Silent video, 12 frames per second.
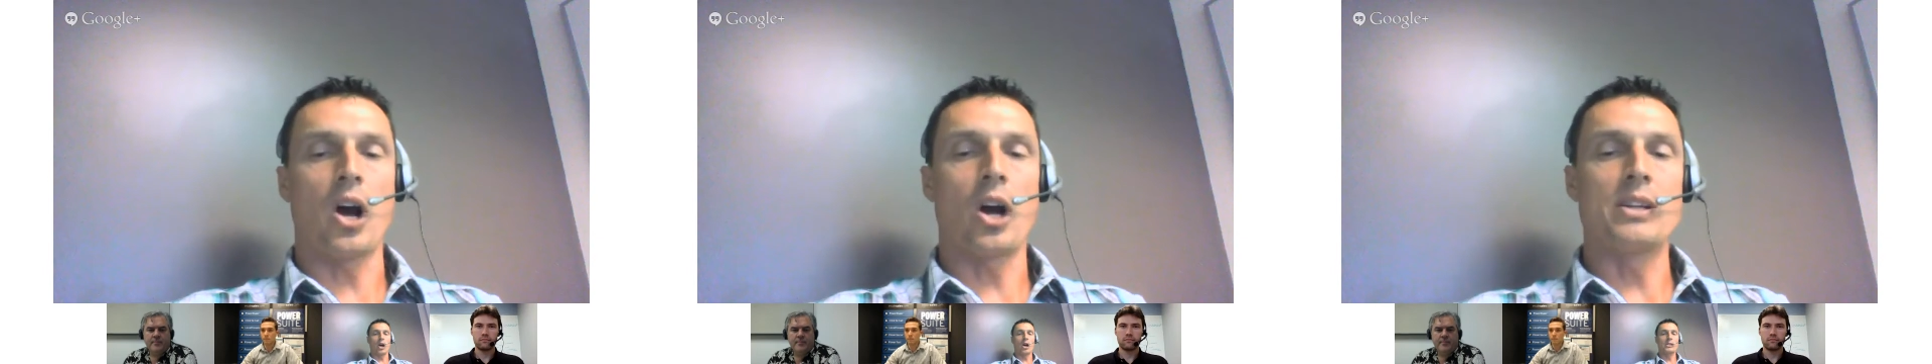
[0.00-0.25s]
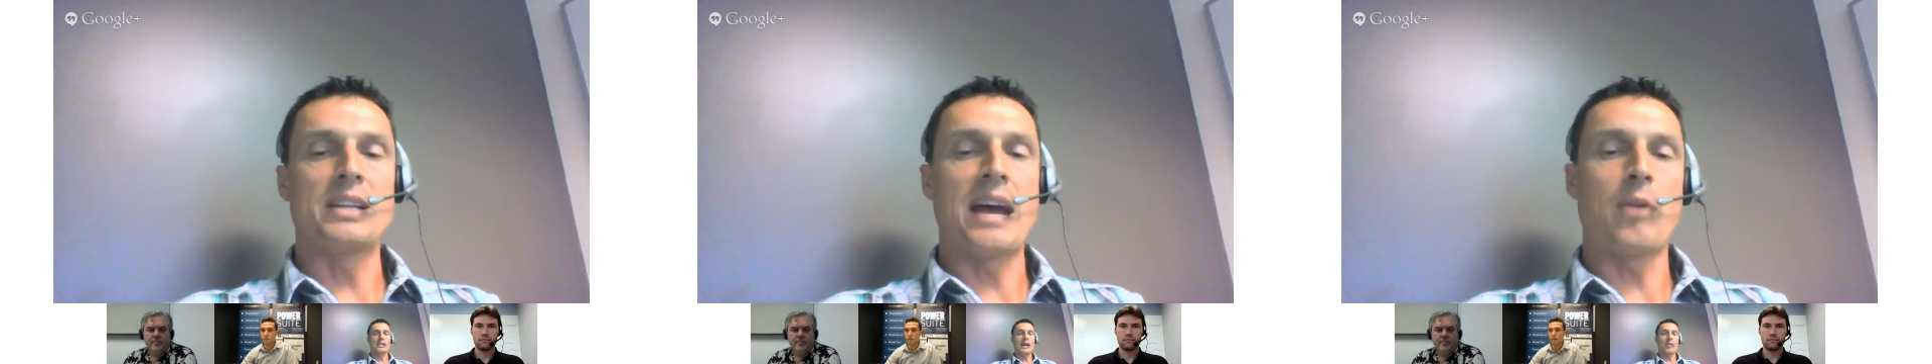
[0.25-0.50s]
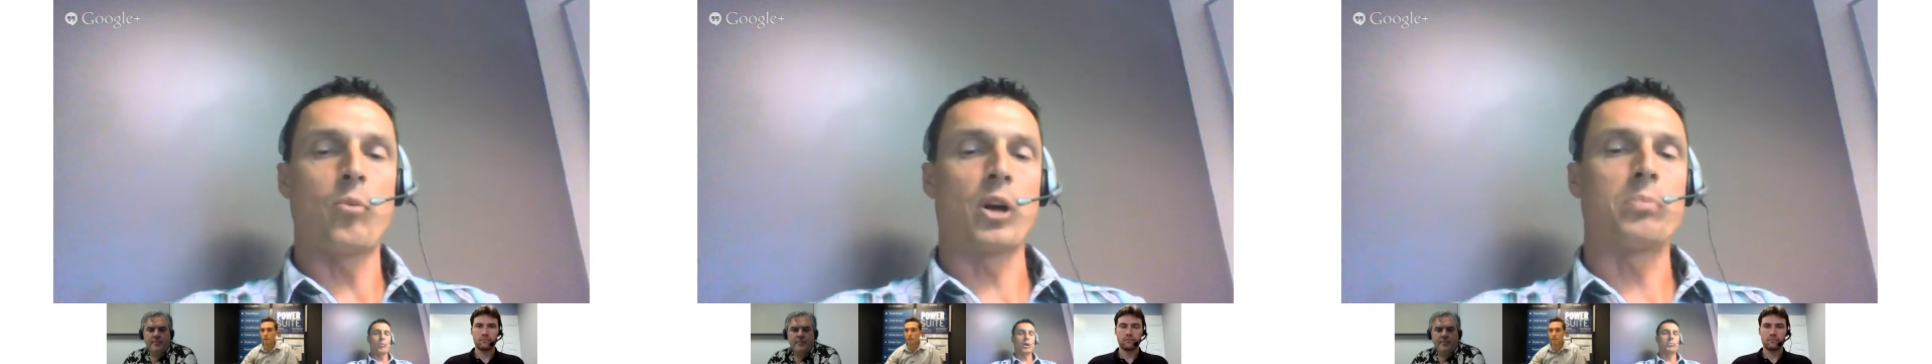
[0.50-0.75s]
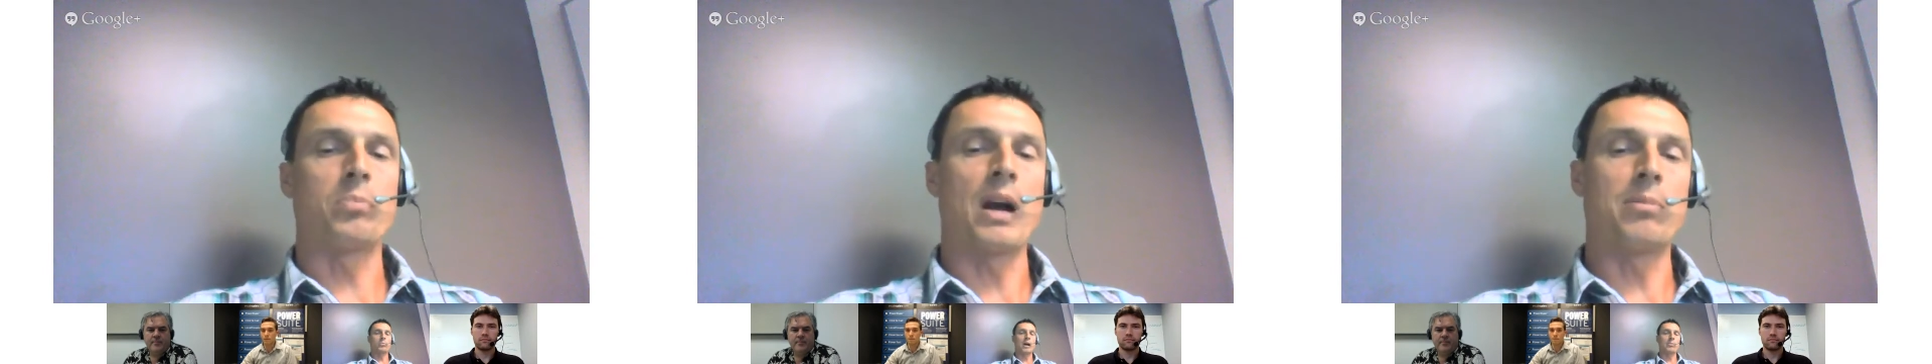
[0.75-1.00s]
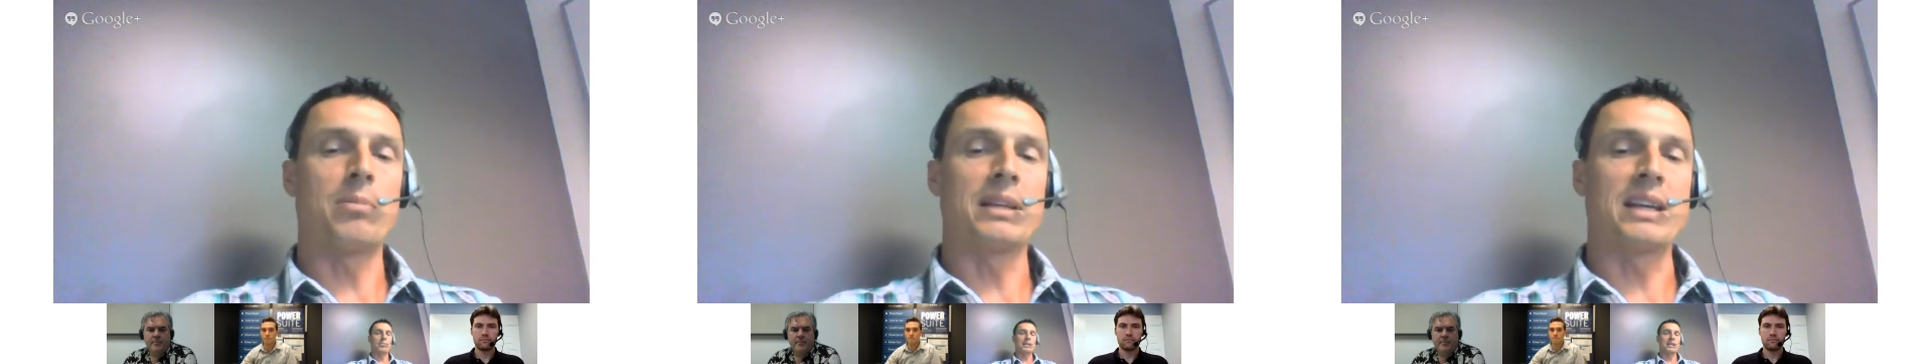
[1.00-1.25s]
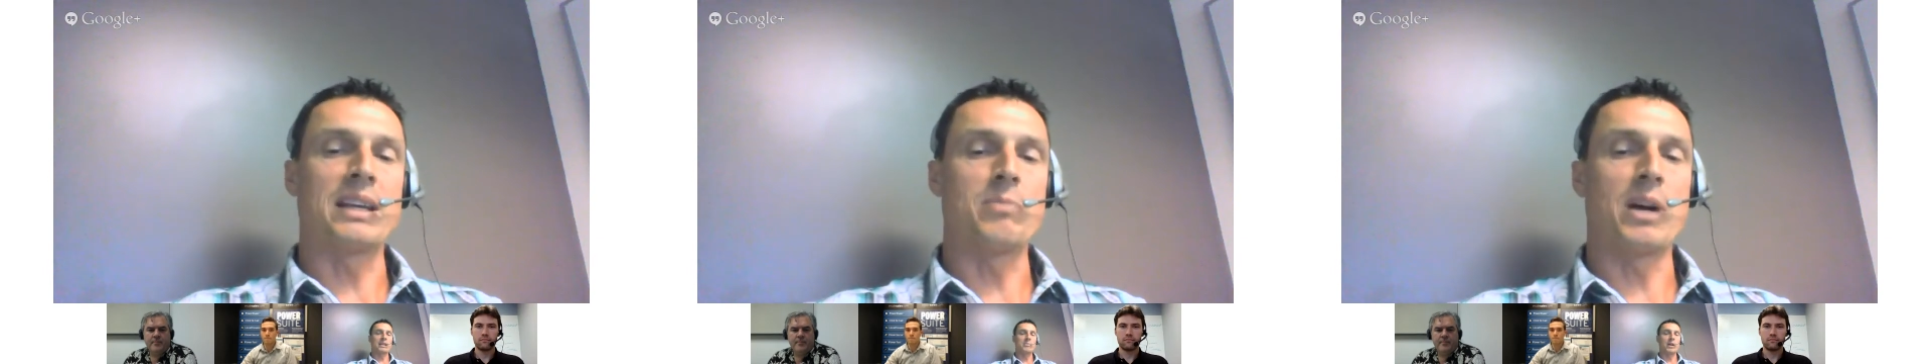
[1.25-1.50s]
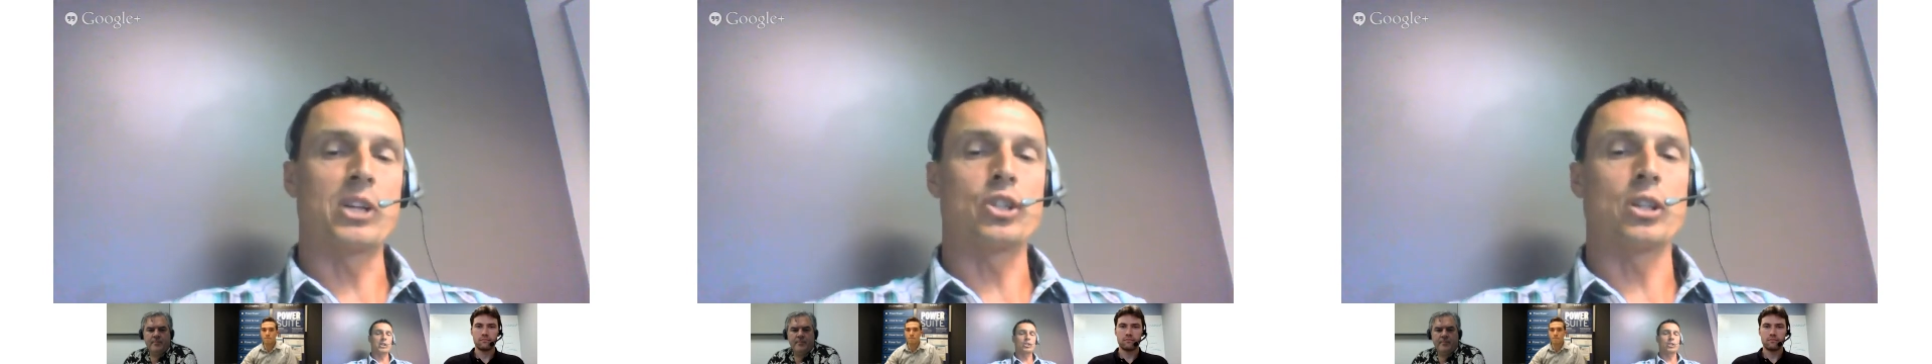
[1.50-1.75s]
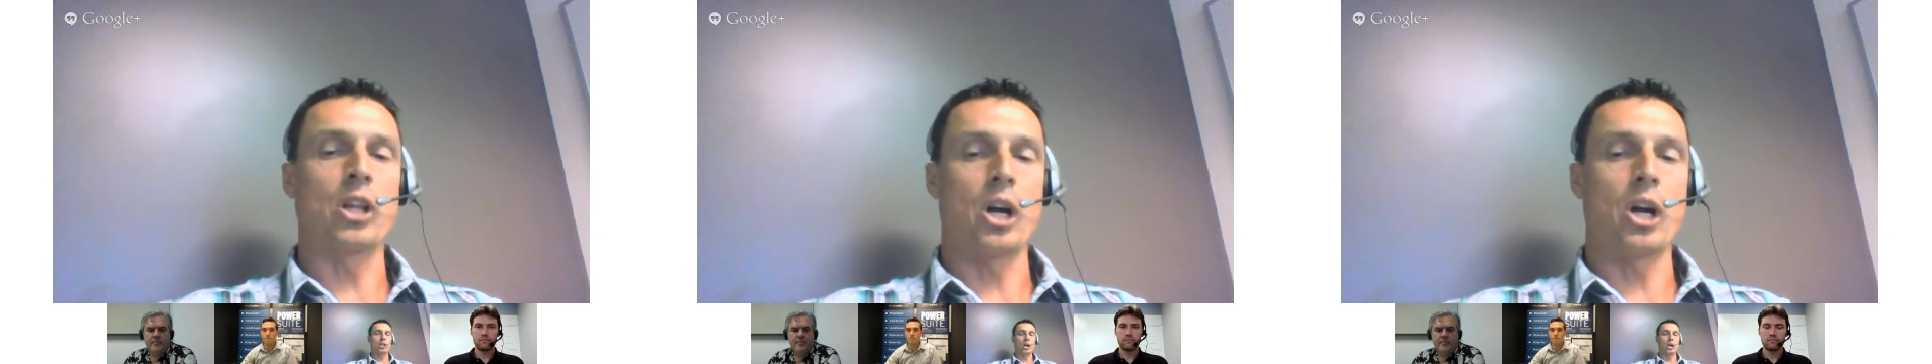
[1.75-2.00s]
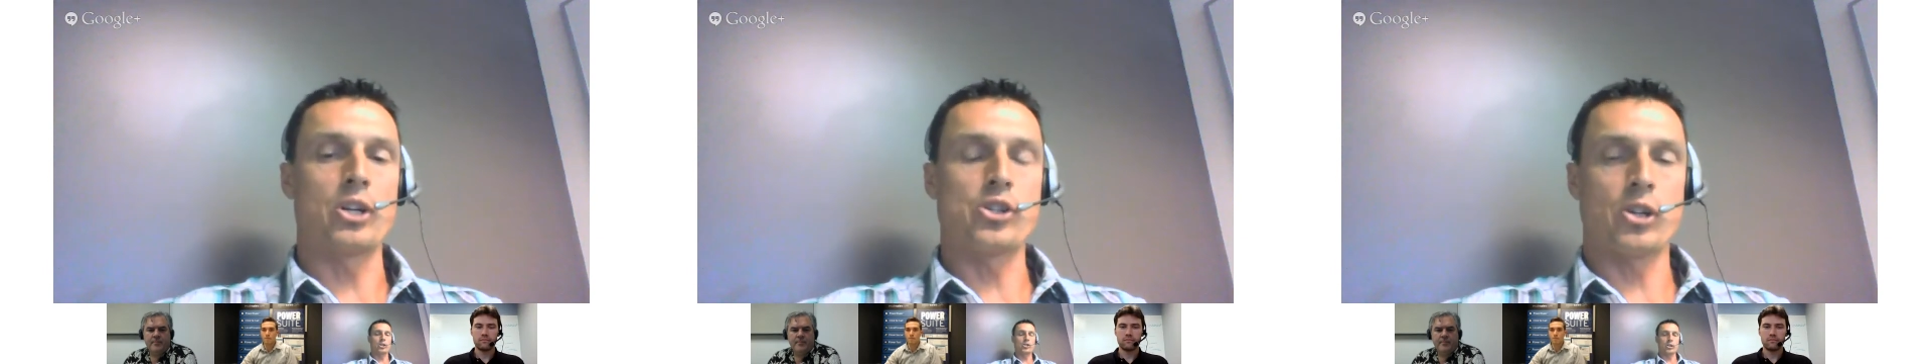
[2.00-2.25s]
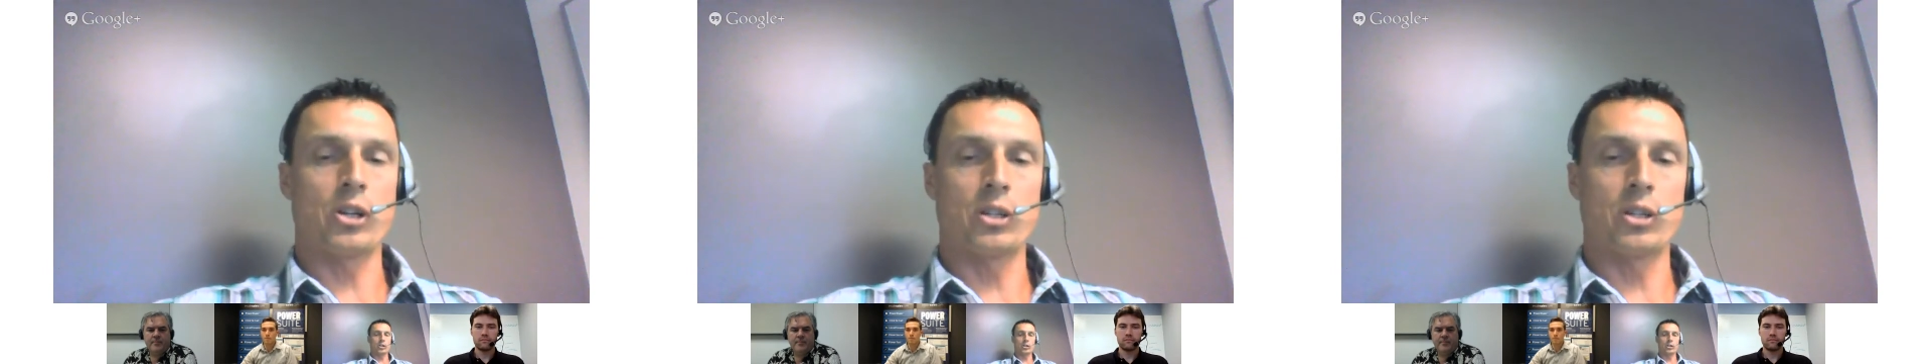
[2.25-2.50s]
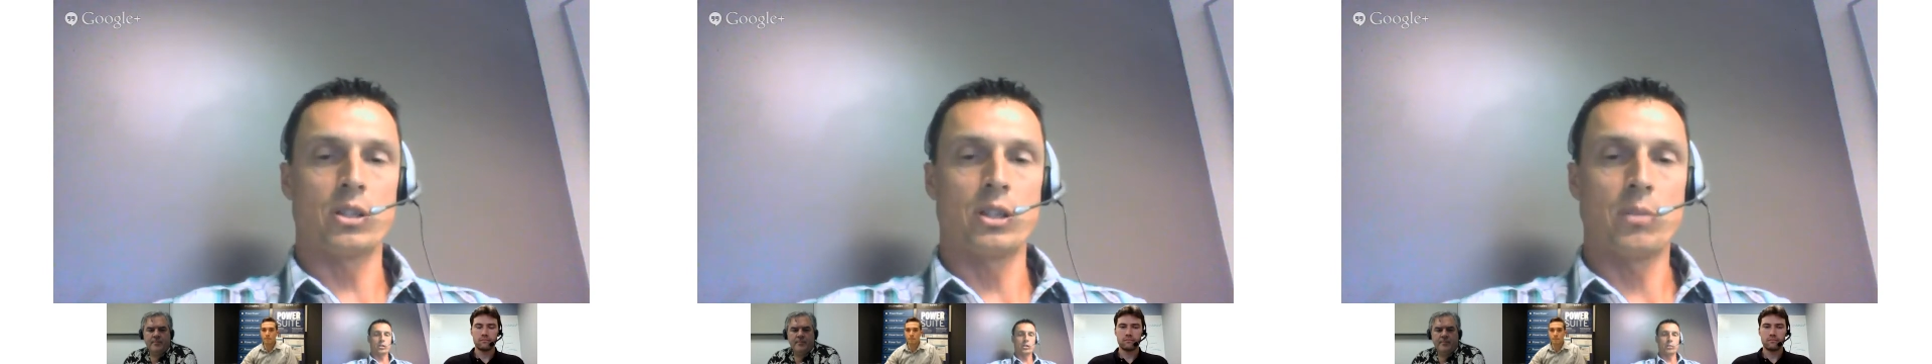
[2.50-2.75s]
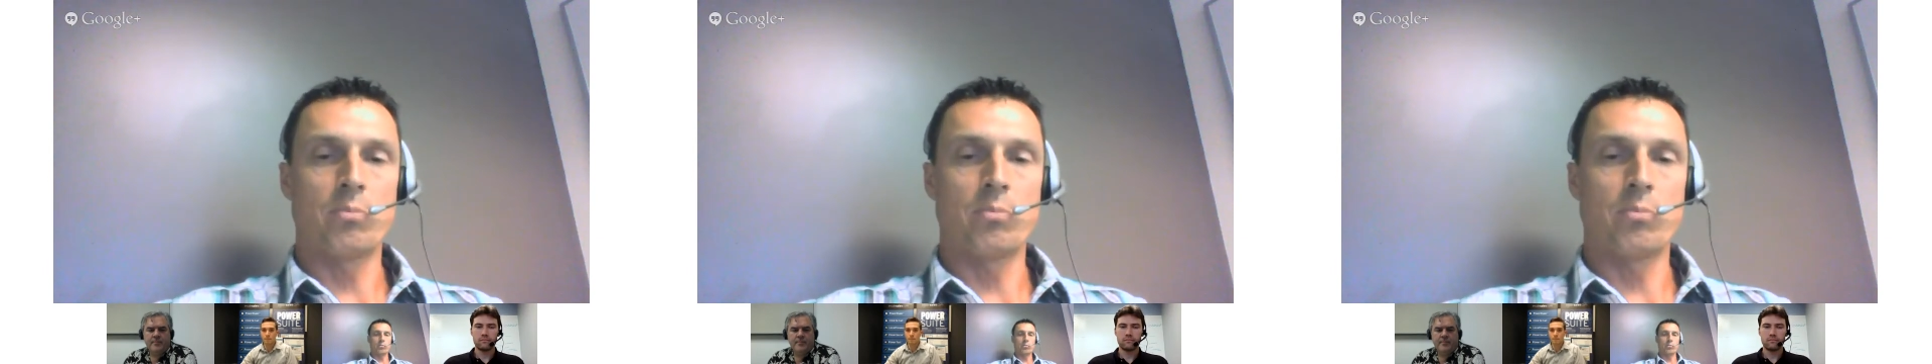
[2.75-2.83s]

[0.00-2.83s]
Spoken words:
our network probably is much larger